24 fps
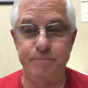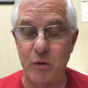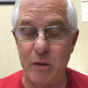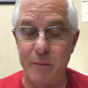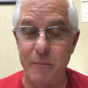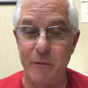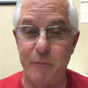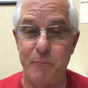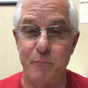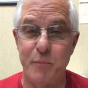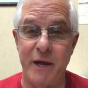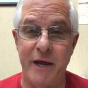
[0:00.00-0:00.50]

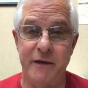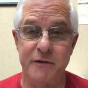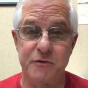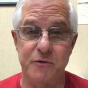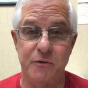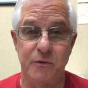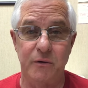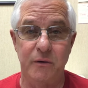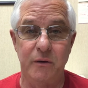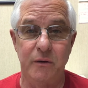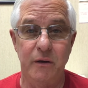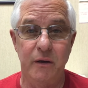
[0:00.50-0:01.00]
I'm a
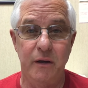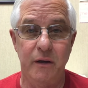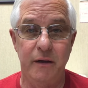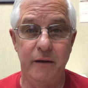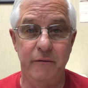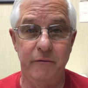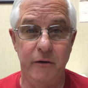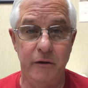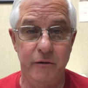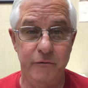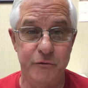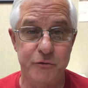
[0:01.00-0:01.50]
pastor
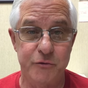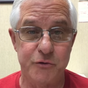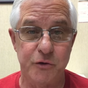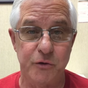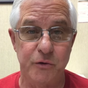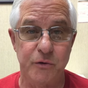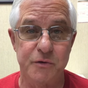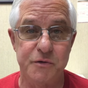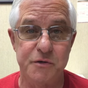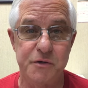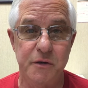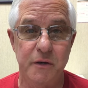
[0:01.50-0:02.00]
of a
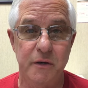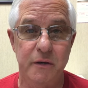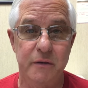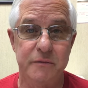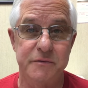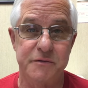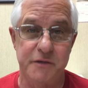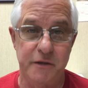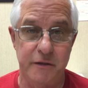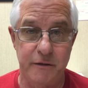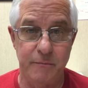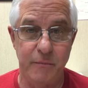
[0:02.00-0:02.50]
church
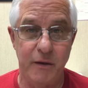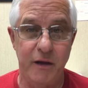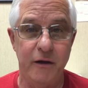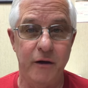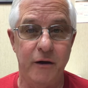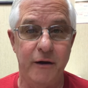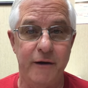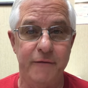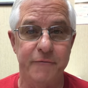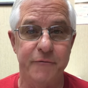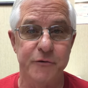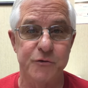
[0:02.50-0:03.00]
sitting in my
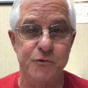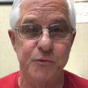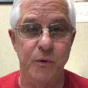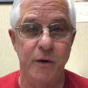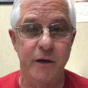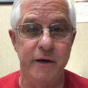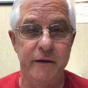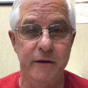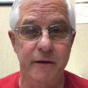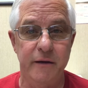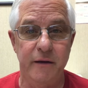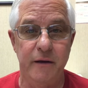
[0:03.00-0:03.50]
office
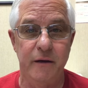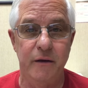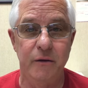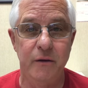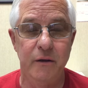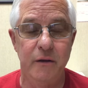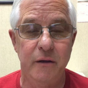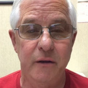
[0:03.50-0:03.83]
right now,